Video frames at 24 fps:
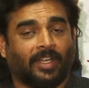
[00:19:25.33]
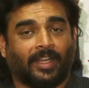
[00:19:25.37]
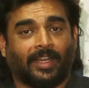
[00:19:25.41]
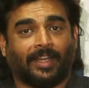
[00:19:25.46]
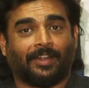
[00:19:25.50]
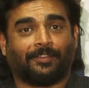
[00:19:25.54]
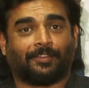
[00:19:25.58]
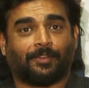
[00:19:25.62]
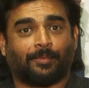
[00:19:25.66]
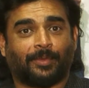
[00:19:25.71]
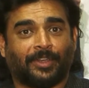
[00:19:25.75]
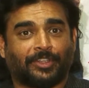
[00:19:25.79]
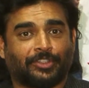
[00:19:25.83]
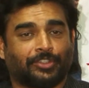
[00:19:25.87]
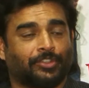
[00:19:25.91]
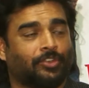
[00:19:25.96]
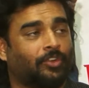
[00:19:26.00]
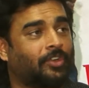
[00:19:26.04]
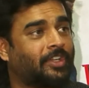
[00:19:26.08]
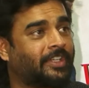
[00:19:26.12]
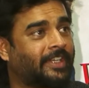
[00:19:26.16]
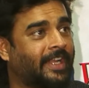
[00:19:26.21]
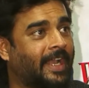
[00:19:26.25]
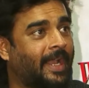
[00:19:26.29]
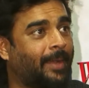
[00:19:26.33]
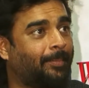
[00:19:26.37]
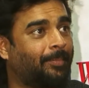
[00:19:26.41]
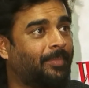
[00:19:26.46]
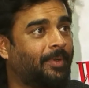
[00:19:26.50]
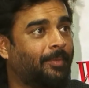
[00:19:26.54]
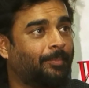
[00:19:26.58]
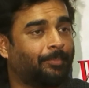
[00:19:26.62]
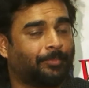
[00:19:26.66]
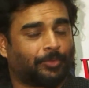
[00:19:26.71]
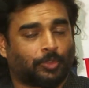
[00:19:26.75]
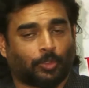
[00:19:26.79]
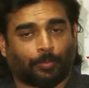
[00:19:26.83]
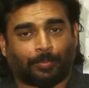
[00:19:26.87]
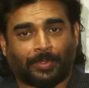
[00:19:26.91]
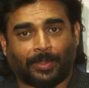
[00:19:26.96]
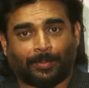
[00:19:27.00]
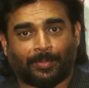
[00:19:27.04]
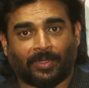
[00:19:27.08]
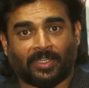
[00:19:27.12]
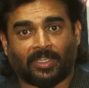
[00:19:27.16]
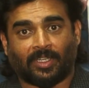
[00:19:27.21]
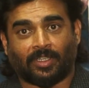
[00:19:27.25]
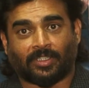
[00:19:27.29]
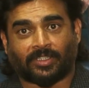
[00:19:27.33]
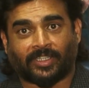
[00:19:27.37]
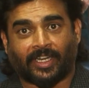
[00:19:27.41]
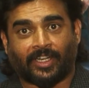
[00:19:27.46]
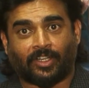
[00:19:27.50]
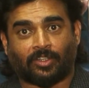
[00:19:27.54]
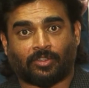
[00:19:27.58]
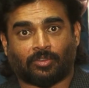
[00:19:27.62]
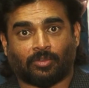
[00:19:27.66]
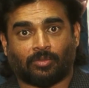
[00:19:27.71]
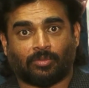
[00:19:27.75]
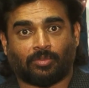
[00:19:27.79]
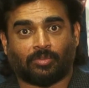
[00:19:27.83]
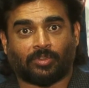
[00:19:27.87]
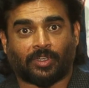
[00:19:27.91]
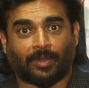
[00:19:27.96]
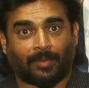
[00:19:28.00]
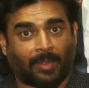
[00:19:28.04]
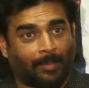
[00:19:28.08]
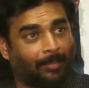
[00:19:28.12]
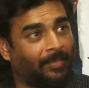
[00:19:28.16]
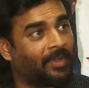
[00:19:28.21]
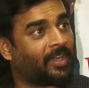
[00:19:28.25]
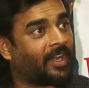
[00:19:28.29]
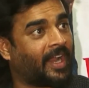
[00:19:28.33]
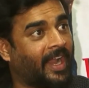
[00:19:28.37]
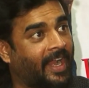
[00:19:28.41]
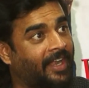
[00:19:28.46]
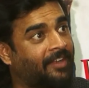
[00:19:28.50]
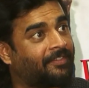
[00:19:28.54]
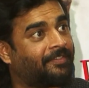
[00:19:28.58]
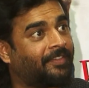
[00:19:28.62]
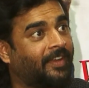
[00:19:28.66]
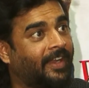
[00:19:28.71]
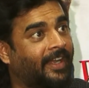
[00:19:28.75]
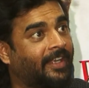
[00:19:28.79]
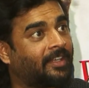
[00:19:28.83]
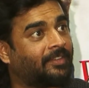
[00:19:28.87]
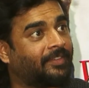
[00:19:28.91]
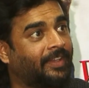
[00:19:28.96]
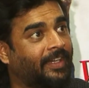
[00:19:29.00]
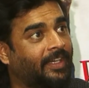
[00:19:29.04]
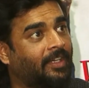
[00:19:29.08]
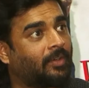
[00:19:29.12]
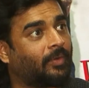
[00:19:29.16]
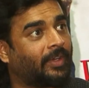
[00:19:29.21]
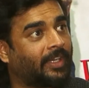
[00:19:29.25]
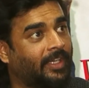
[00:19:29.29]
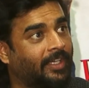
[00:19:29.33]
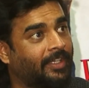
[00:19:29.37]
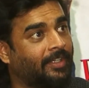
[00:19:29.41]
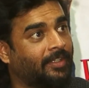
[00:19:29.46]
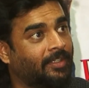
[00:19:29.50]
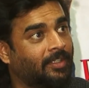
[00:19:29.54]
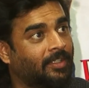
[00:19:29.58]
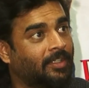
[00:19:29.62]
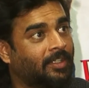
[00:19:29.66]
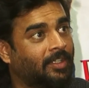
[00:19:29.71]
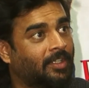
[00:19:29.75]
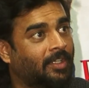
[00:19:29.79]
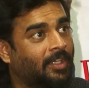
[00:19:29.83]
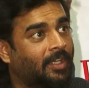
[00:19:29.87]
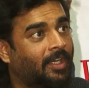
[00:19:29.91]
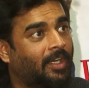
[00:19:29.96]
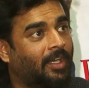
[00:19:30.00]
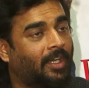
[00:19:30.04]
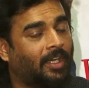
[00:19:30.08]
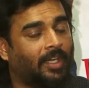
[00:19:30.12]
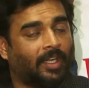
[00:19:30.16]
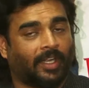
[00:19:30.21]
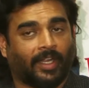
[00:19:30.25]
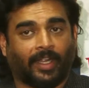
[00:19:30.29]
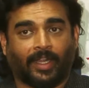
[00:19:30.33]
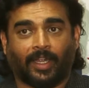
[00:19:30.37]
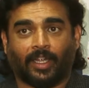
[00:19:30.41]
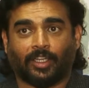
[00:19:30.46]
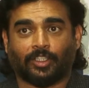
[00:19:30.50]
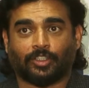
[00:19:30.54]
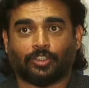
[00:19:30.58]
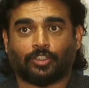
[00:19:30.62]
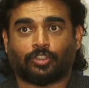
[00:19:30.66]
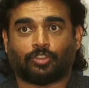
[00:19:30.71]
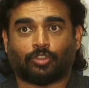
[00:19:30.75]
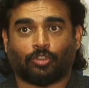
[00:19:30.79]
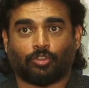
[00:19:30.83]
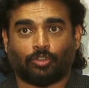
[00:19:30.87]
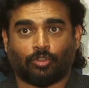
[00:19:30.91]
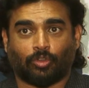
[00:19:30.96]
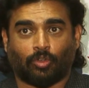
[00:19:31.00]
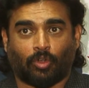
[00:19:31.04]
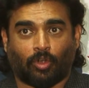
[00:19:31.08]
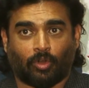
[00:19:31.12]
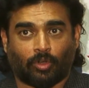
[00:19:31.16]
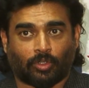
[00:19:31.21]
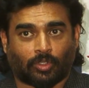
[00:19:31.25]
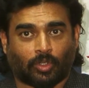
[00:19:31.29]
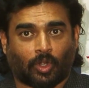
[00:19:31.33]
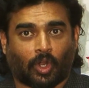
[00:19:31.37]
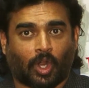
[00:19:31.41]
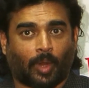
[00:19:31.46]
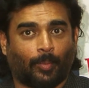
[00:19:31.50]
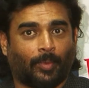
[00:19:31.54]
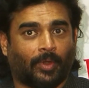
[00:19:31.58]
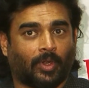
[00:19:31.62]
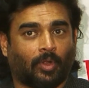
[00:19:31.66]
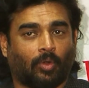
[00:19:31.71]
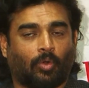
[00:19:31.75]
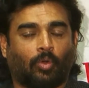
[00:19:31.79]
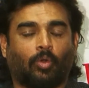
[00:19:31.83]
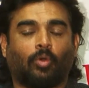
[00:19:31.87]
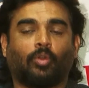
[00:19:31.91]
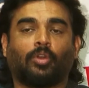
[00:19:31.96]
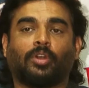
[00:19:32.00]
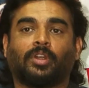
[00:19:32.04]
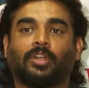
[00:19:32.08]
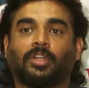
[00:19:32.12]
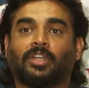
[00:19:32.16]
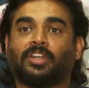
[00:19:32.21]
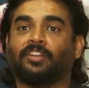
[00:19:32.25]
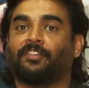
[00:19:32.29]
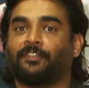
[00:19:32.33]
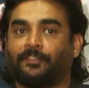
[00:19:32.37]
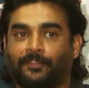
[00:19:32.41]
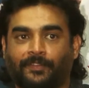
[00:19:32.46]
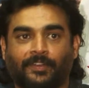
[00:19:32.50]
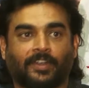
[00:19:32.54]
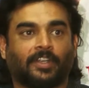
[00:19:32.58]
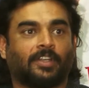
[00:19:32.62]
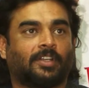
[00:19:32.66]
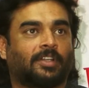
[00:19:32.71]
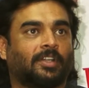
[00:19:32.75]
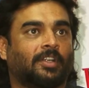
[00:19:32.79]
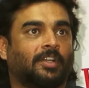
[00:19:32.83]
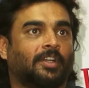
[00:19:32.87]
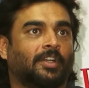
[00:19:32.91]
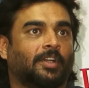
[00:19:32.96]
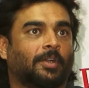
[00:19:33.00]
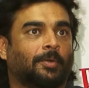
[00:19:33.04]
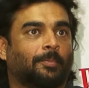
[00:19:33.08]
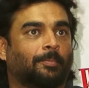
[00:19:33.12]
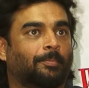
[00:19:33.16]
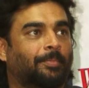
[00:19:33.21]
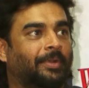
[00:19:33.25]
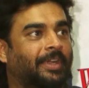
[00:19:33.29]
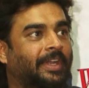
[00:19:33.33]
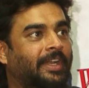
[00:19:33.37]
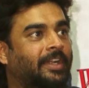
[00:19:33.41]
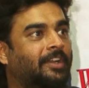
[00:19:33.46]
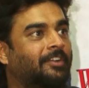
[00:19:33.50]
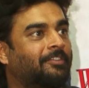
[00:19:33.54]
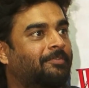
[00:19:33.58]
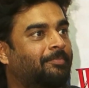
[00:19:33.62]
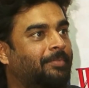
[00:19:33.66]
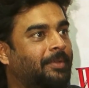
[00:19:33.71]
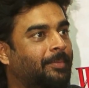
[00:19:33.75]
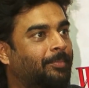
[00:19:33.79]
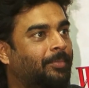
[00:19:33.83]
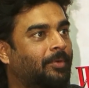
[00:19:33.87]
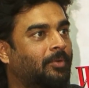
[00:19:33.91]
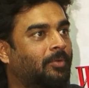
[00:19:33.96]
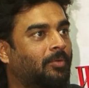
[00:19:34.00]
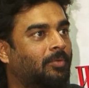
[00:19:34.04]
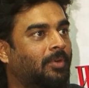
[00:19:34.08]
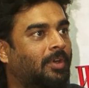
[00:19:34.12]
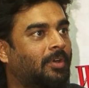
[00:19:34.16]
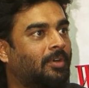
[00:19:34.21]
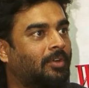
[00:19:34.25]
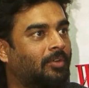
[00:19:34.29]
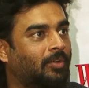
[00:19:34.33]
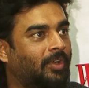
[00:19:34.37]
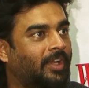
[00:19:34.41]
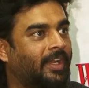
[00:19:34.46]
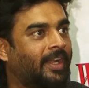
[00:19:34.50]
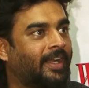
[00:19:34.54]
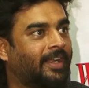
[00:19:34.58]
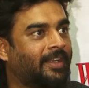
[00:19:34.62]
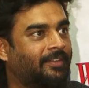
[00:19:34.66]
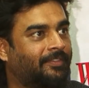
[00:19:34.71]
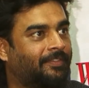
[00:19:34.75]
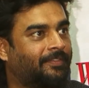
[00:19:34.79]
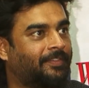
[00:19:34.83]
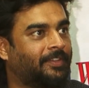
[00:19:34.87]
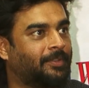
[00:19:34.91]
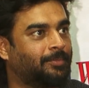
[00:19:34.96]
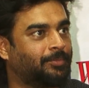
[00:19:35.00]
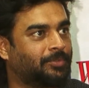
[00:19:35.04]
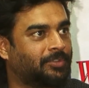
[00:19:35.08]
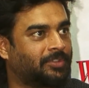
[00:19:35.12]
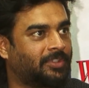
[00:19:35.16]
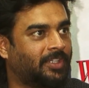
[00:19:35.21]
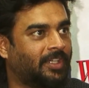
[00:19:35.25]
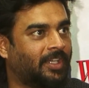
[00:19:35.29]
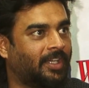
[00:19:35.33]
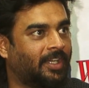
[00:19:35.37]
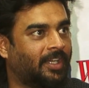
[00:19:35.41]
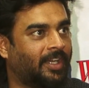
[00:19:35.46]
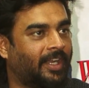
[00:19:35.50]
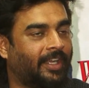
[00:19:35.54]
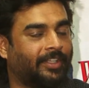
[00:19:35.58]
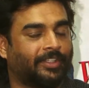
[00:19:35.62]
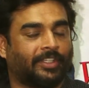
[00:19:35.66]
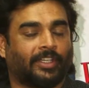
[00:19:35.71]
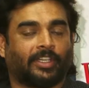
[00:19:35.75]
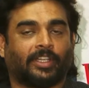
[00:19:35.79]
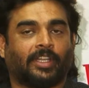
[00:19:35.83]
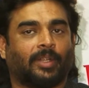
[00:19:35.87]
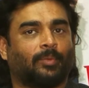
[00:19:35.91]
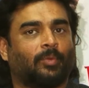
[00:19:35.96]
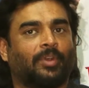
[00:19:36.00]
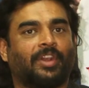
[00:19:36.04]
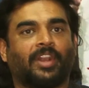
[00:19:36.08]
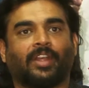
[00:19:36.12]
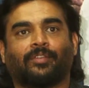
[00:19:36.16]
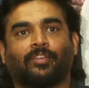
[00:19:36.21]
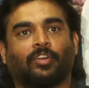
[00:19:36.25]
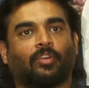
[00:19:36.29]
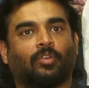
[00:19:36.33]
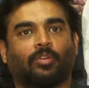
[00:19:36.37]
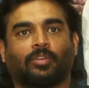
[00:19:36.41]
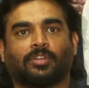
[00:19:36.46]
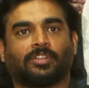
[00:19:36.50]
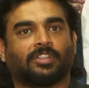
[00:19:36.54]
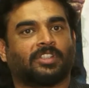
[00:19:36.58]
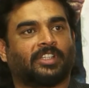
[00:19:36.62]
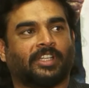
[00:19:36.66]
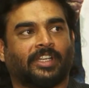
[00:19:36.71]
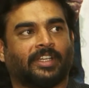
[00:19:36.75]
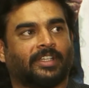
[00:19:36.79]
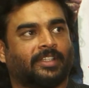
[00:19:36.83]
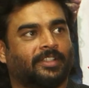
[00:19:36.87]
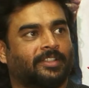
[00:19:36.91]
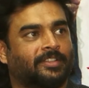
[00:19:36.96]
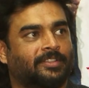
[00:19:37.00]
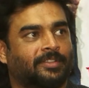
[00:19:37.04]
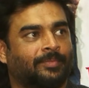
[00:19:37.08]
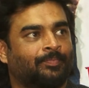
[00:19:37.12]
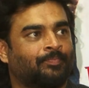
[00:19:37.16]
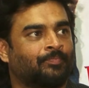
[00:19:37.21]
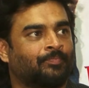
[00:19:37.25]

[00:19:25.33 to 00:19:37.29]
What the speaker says: information on tap, so people tend to remember and forget very quickly. So you're talking about a whole different breed of people who are looking at films, and then they will never go to the theaters